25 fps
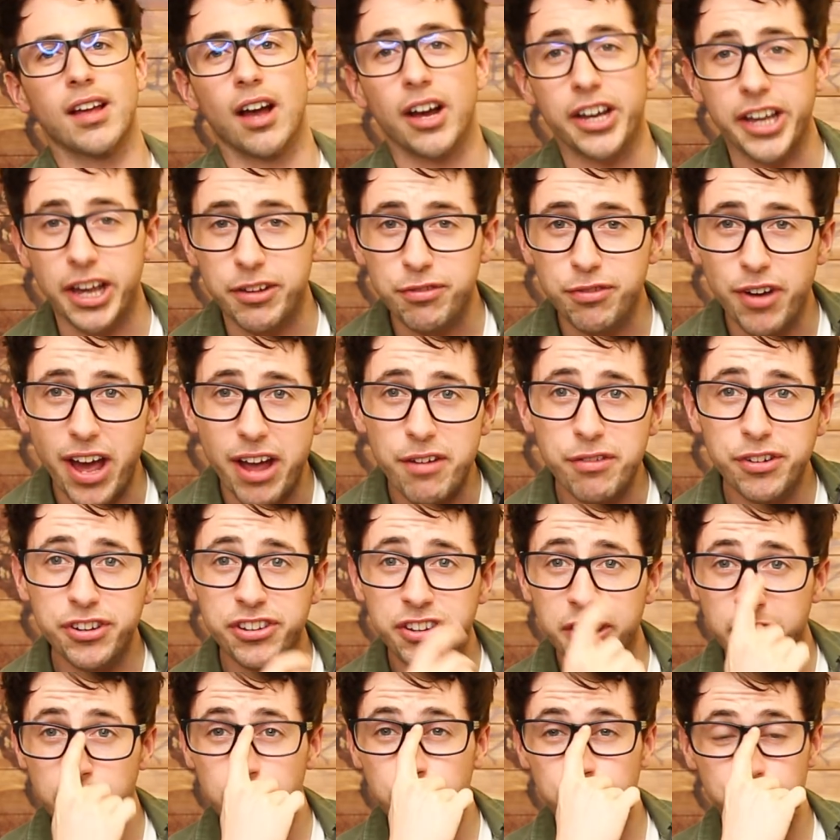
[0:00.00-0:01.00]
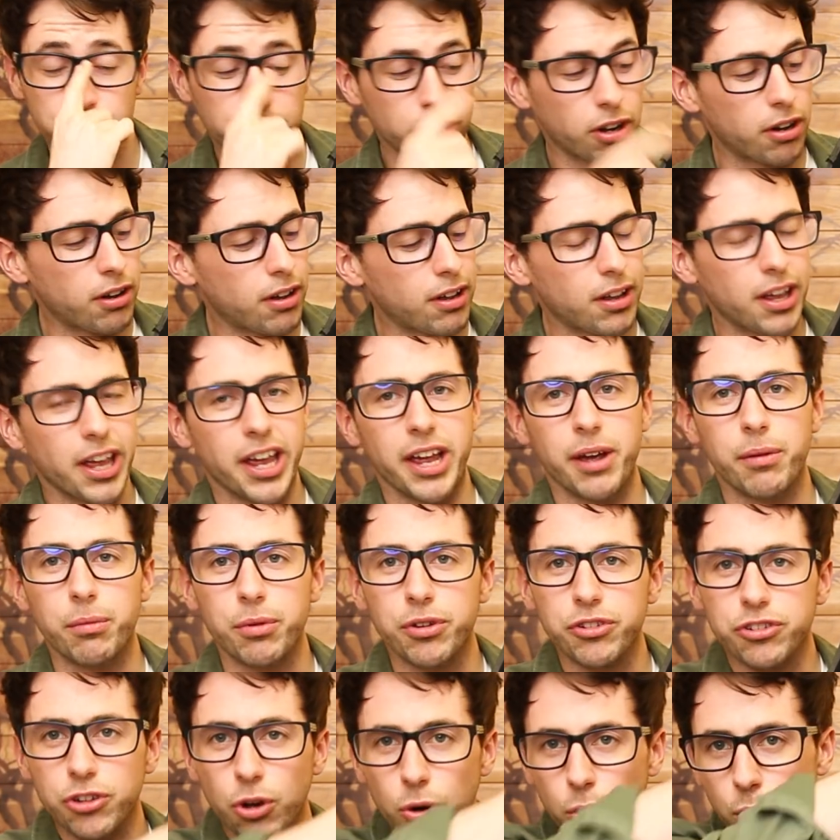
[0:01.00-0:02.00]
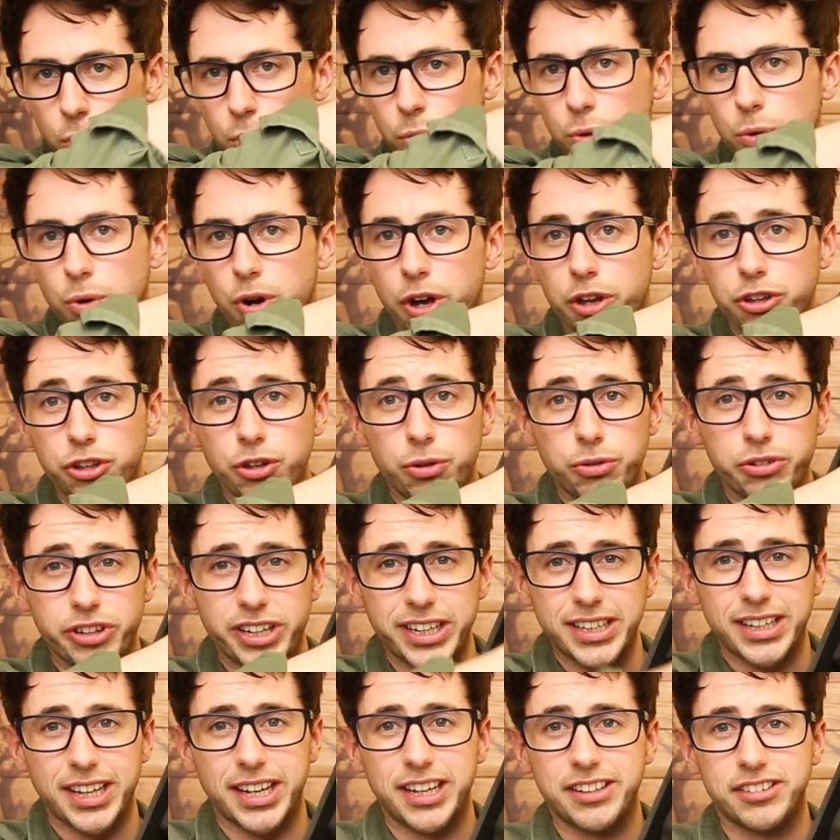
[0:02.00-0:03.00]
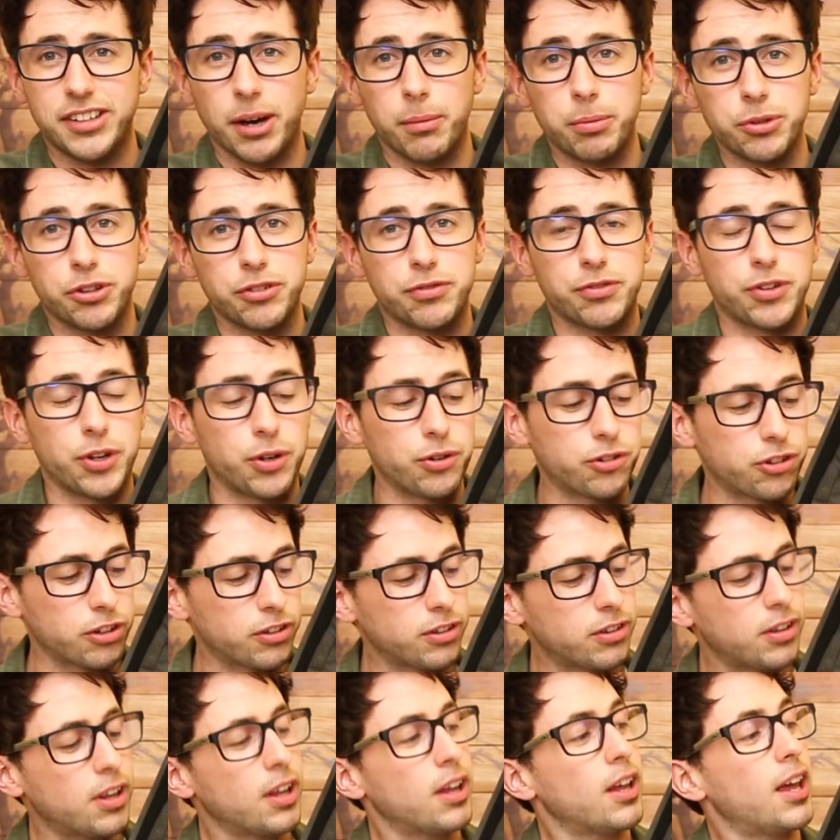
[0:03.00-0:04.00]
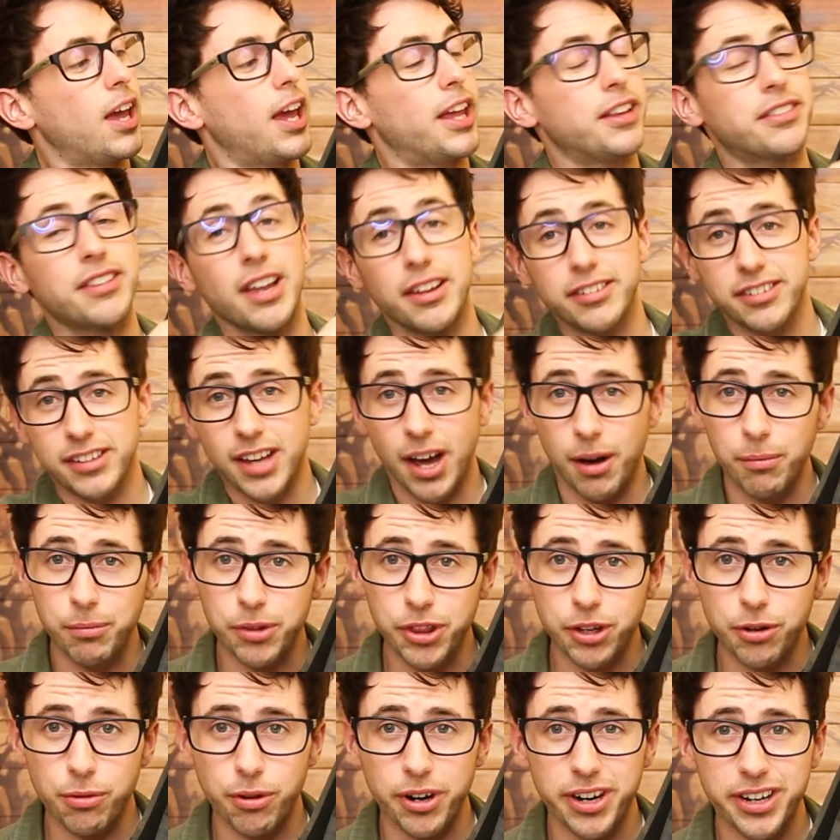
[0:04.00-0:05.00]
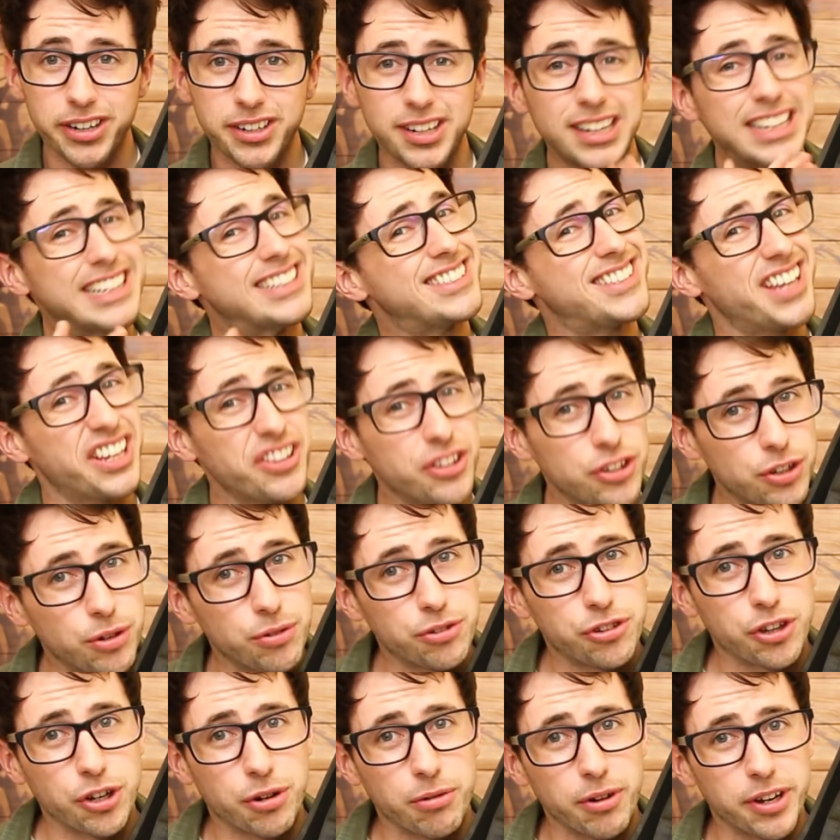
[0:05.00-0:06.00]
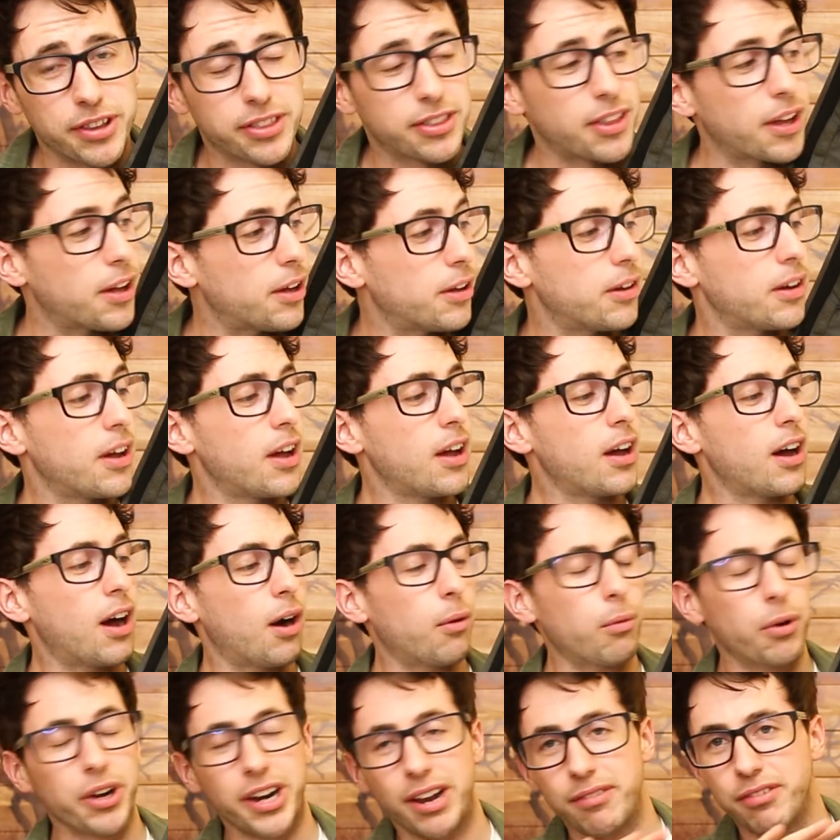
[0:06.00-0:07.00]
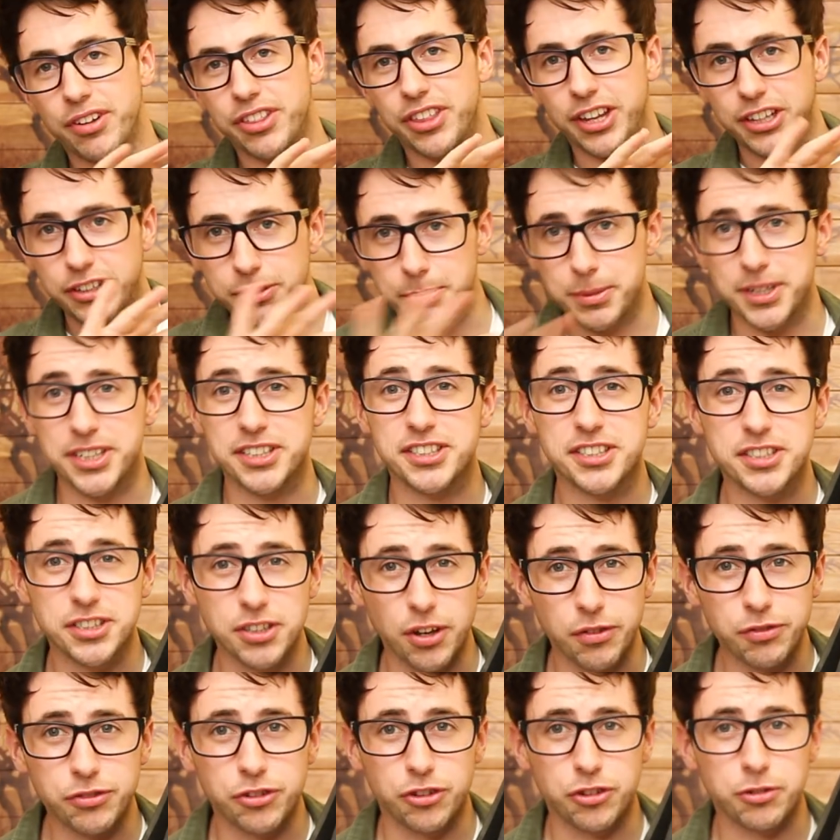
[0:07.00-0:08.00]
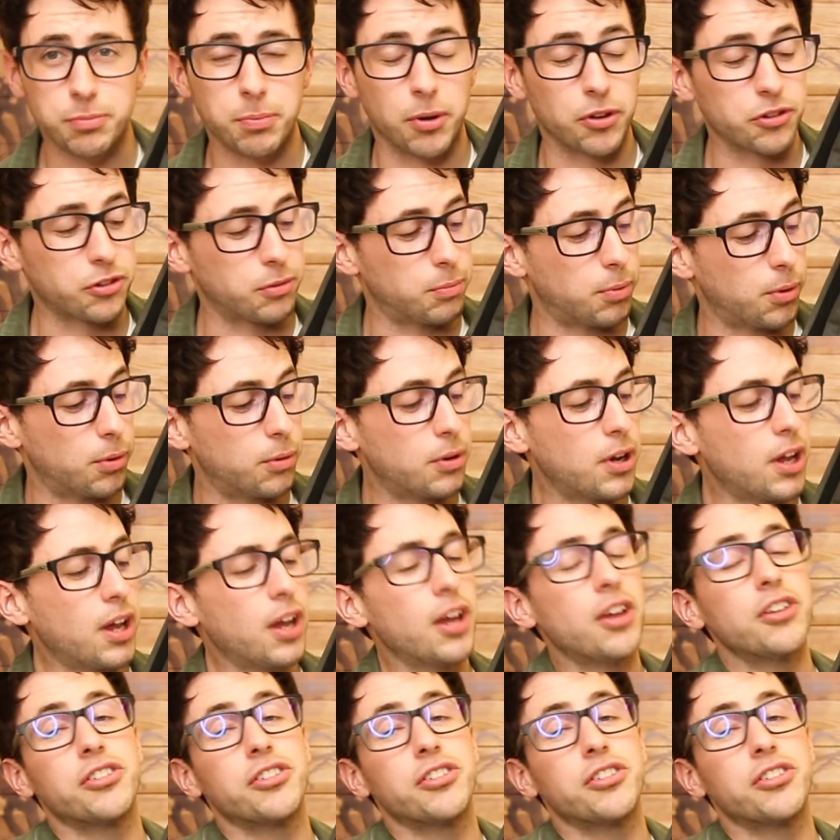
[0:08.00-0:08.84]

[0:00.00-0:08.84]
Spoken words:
Okay, for every single shot, it was all using the double diffusion. It does come with the grid. Didn't use the grid though. I want everything to be as soft as possible.